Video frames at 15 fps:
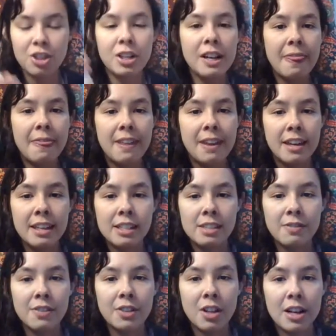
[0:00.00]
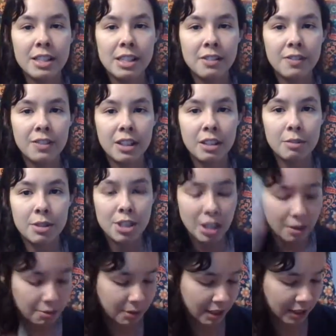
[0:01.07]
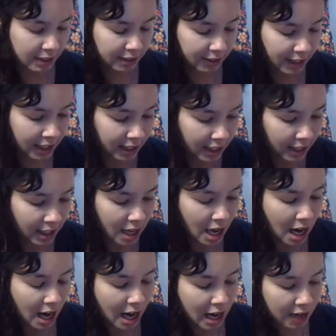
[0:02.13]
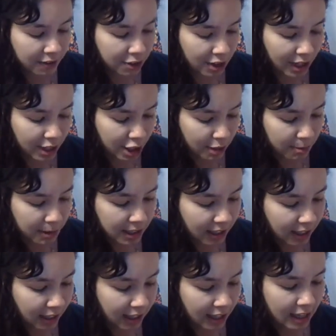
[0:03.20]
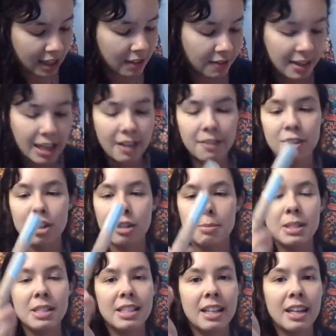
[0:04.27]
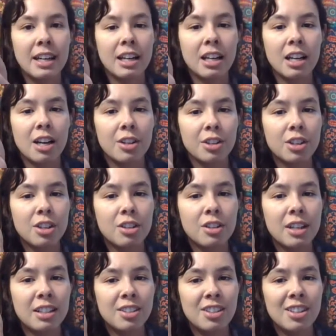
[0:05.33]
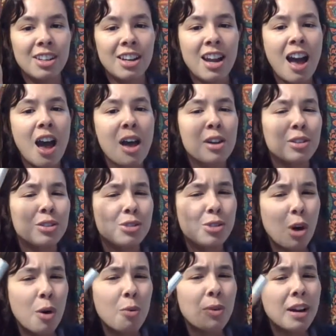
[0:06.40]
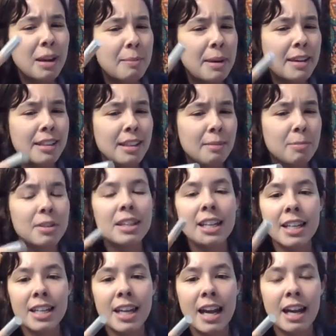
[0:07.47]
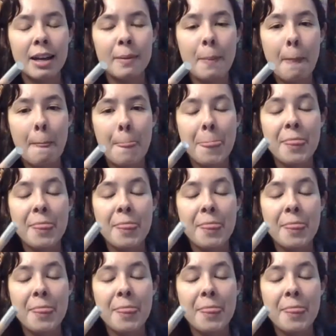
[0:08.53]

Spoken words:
tried this Philosophy, which I really like. I've tried Urban Decay. I even have the Urban Decay color corrector. Don't recommend it, but then again,